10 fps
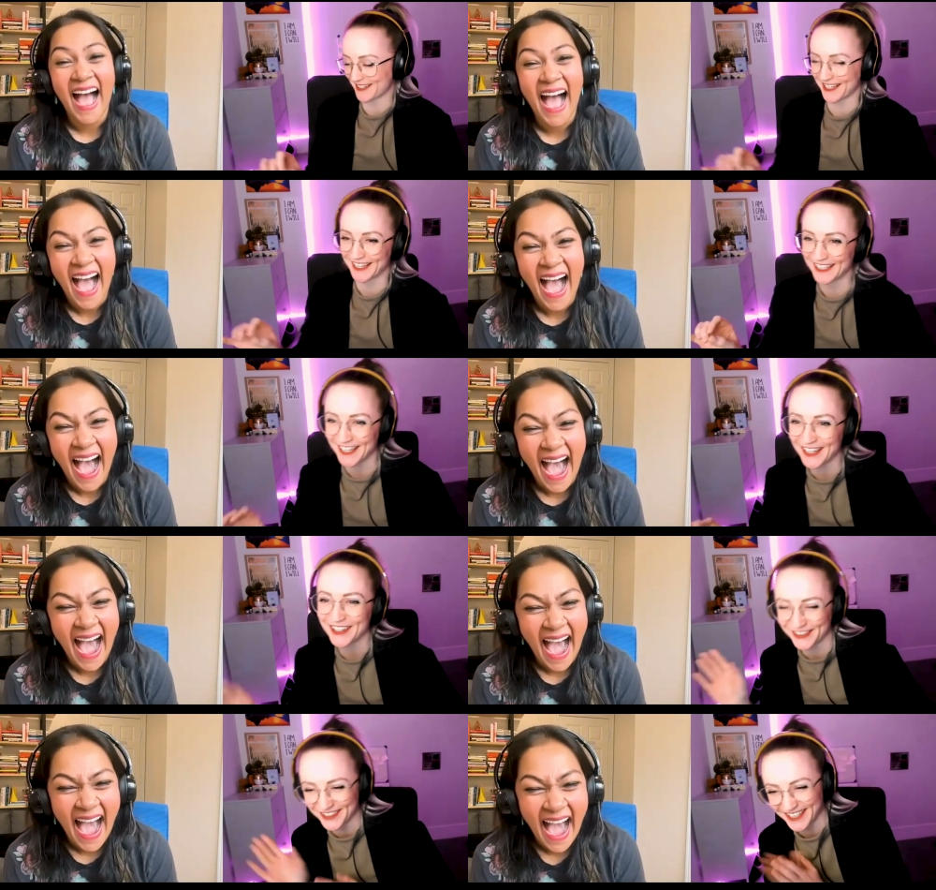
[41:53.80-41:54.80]
Speaker 1: Amazon and
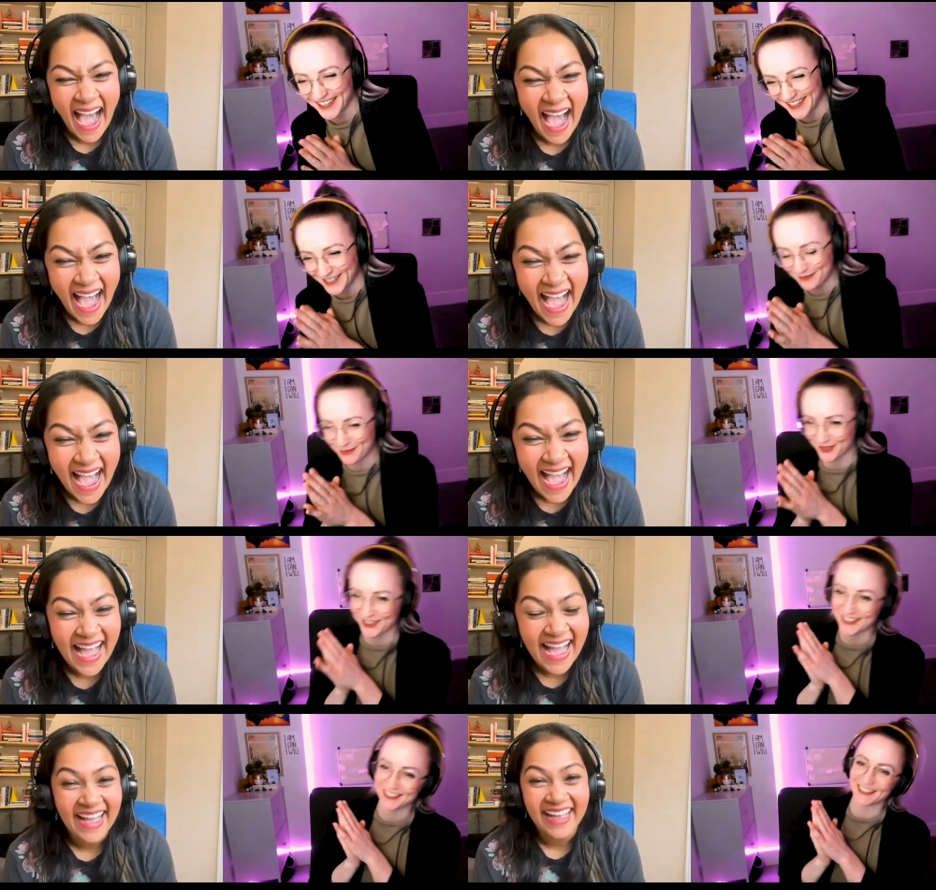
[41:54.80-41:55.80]
order that
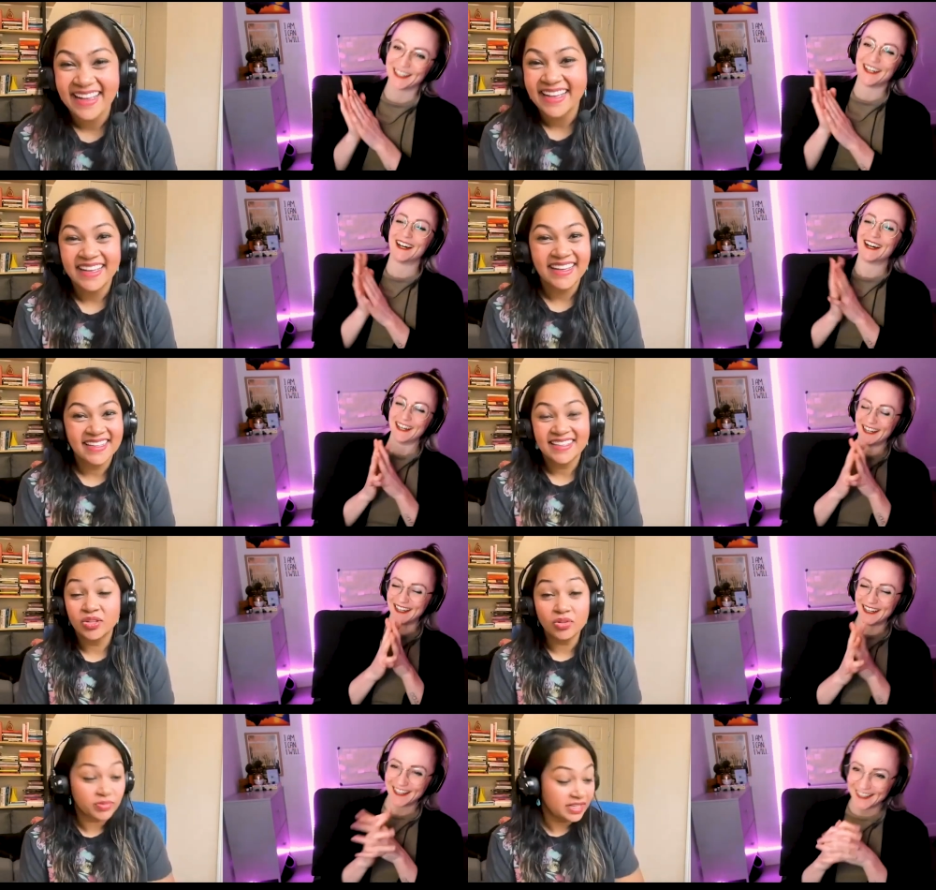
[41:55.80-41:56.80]
Speaker 2: book.
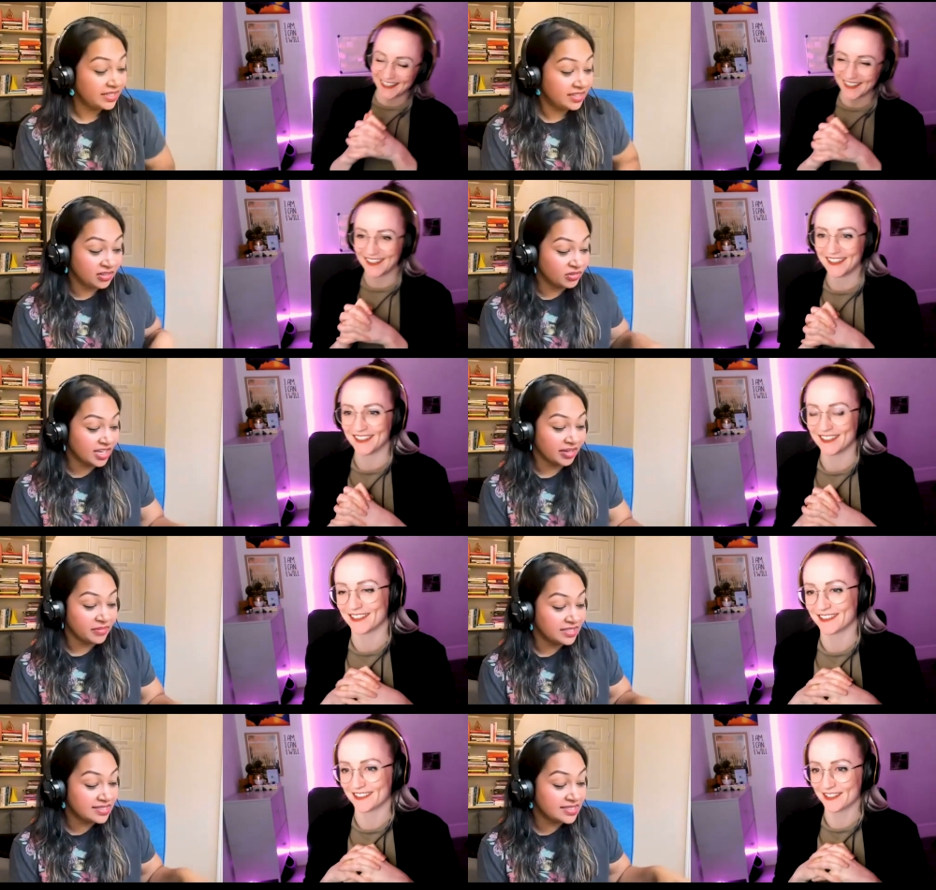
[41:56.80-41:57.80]
You'll read it in no time.
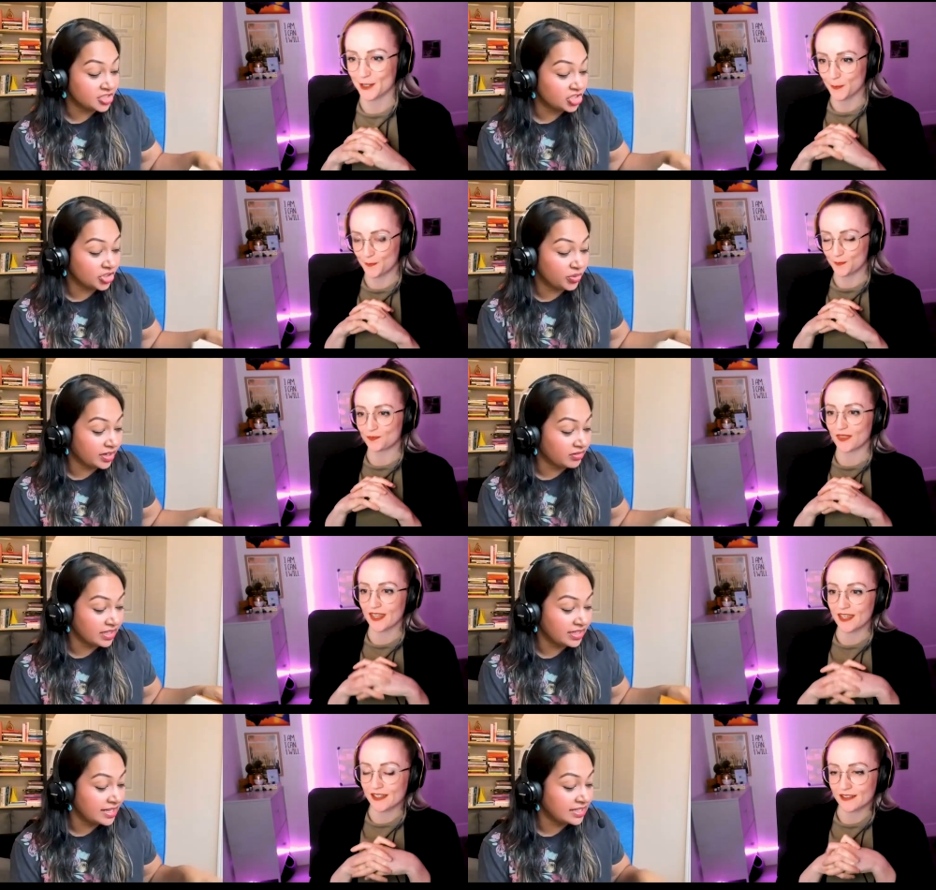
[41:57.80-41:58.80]
It's such a quick
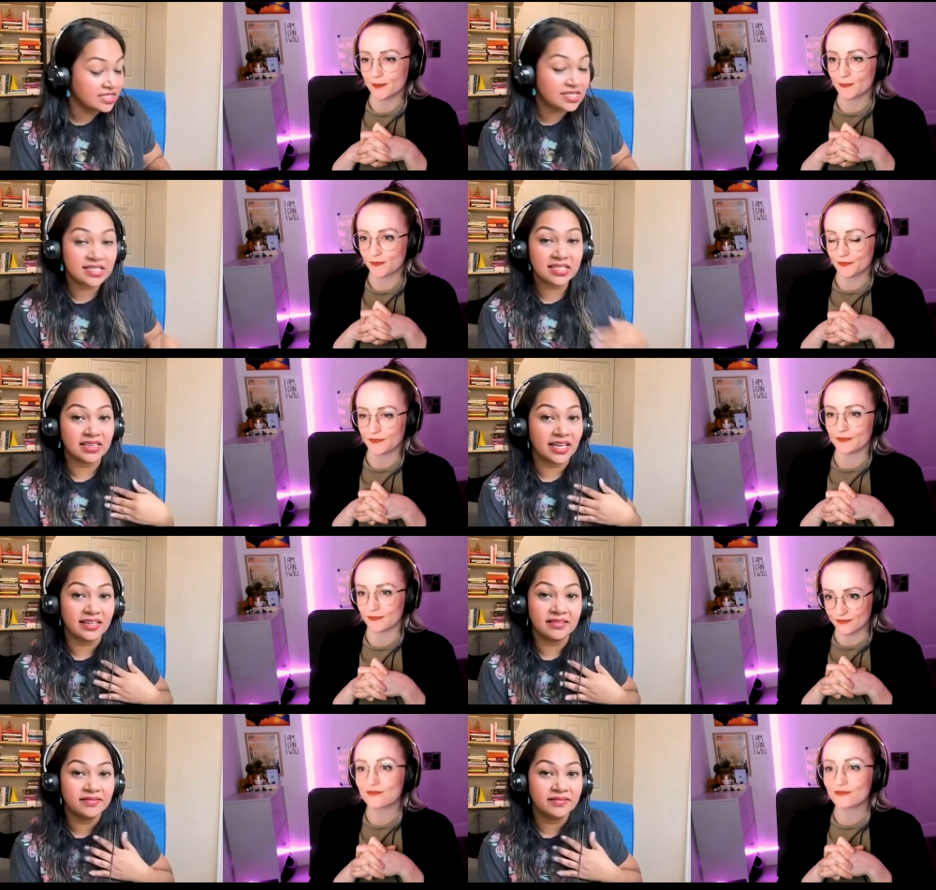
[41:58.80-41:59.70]
read and it's like